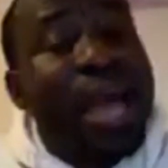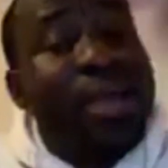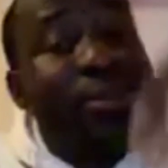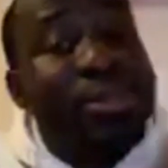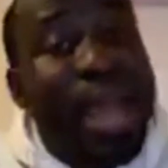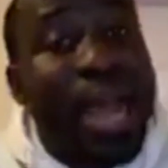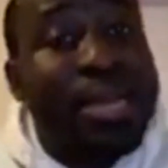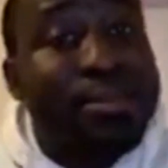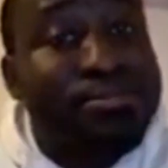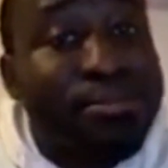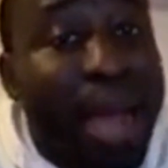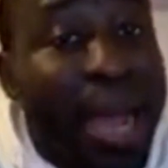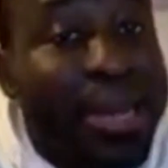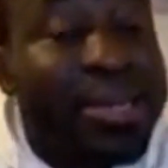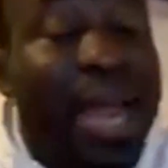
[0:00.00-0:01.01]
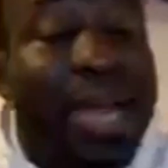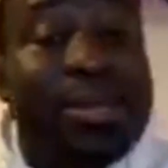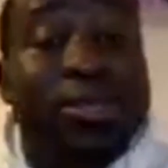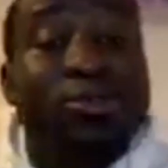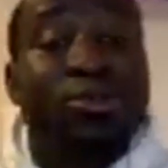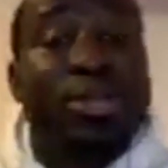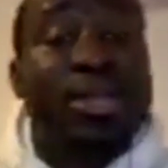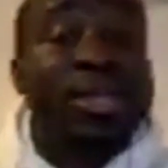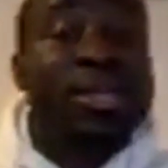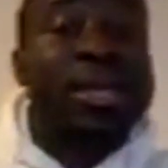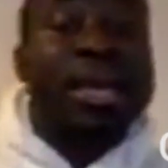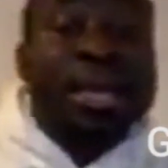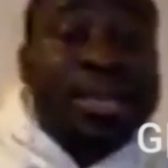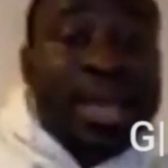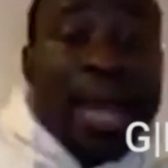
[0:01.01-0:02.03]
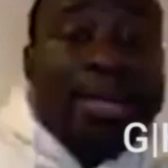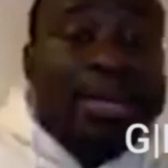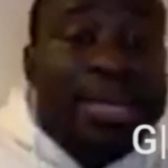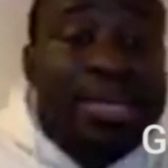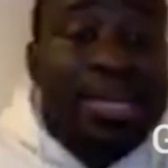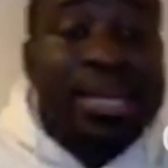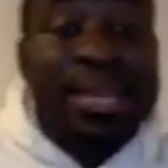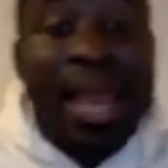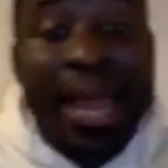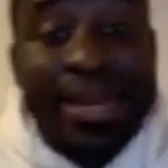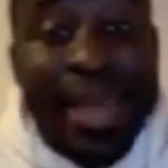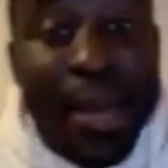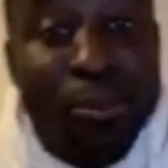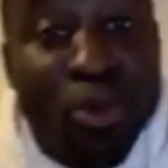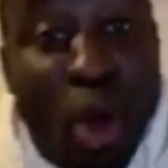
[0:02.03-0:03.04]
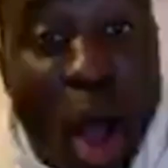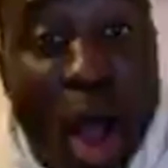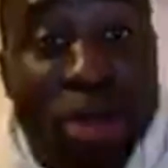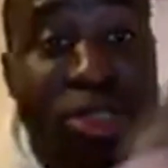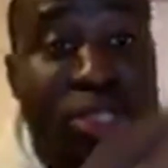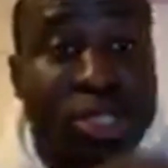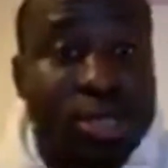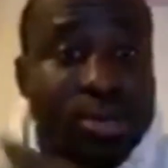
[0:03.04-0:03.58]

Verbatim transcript: that man that you need, that need, let them watch.